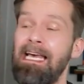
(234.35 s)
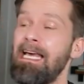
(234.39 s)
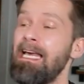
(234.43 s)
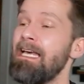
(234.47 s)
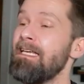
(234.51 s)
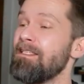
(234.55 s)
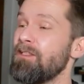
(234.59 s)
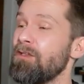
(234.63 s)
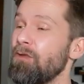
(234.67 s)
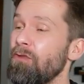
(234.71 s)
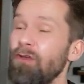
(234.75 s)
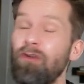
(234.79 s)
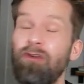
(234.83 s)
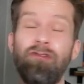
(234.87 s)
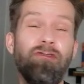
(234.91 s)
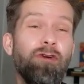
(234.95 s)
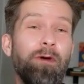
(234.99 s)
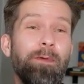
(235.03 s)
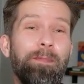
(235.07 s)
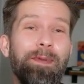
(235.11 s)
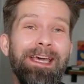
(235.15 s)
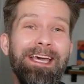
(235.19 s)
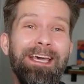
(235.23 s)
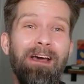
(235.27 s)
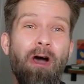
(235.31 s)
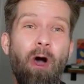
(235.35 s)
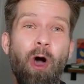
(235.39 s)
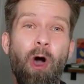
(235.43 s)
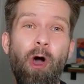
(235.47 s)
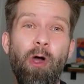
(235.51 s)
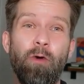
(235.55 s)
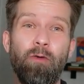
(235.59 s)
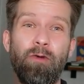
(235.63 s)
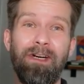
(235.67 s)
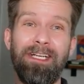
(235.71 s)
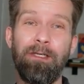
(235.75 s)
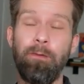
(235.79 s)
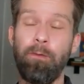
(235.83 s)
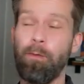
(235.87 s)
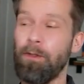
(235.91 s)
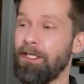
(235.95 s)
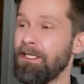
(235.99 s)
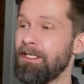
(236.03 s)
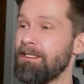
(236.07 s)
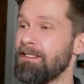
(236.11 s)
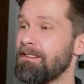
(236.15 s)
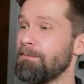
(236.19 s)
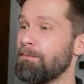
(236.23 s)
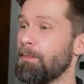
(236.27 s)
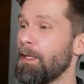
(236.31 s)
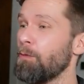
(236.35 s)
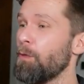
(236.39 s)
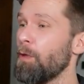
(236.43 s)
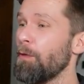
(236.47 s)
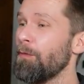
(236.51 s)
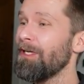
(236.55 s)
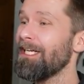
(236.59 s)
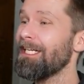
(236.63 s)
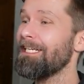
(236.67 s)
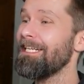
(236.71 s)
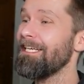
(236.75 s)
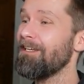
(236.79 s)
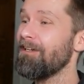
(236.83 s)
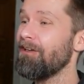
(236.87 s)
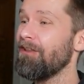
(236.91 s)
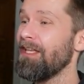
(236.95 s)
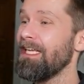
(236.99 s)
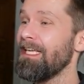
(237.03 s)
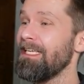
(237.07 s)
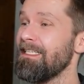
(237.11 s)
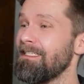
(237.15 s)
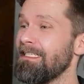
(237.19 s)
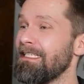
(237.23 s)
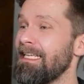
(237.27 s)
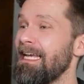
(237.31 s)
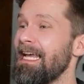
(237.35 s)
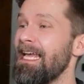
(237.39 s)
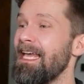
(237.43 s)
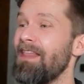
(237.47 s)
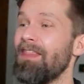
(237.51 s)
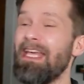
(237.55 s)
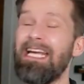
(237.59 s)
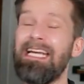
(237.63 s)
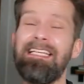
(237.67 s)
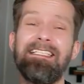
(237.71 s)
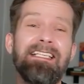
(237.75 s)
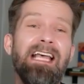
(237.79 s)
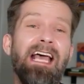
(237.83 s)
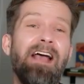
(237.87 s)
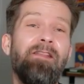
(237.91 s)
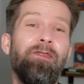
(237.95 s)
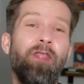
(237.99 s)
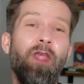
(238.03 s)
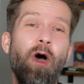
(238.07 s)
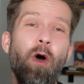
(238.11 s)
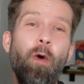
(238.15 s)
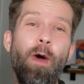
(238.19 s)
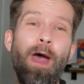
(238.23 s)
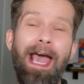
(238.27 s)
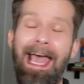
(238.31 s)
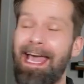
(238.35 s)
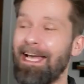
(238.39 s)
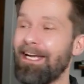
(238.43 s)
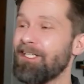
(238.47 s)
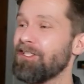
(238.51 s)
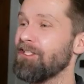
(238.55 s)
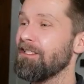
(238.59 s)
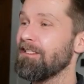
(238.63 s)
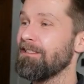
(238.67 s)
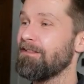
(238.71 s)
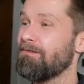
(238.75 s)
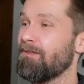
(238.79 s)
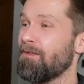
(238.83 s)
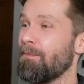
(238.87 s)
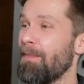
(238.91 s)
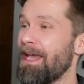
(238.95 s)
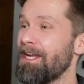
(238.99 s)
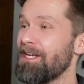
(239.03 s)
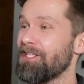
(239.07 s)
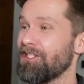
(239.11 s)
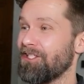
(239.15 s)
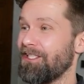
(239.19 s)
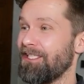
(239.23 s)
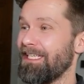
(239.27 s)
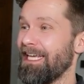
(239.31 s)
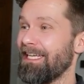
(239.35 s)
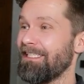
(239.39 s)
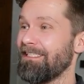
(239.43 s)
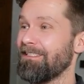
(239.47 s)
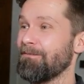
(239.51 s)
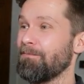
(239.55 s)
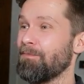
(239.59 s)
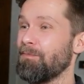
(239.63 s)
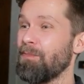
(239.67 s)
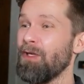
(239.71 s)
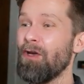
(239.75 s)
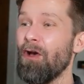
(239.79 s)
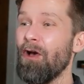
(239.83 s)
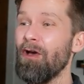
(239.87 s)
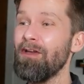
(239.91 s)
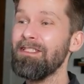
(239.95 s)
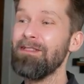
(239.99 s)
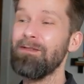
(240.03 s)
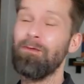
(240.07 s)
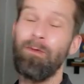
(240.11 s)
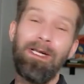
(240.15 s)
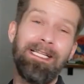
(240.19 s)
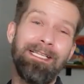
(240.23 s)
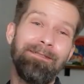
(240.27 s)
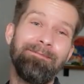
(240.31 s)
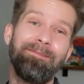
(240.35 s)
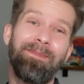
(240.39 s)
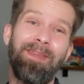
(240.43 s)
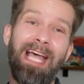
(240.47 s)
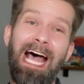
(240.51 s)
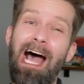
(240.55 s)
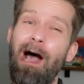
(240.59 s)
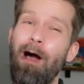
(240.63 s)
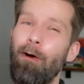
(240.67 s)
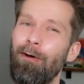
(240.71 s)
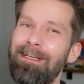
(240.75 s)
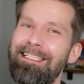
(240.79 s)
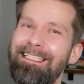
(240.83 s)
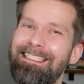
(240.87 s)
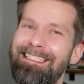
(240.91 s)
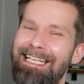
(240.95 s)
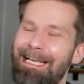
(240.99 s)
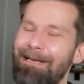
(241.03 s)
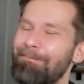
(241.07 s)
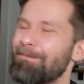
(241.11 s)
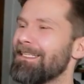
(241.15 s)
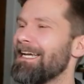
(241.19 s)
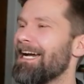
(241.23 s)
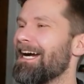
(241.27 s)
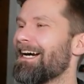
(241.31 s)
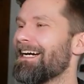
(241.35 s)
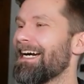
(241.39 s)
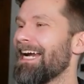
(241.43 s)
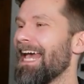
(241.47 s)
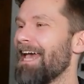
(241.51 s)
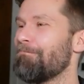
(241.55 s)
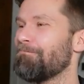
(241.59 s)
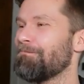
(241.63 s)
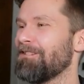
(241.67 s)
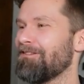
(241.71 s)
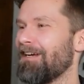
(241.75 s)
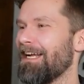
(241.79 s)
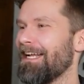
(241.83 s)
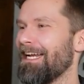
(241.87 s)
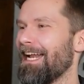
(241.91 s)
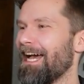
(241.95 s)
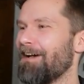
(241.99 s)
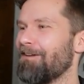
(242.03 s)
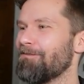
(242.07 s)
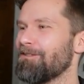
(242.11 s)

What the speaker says: So the grouping already works. But when we click on these, there's no actual information yet because, well, our steps are empty right now.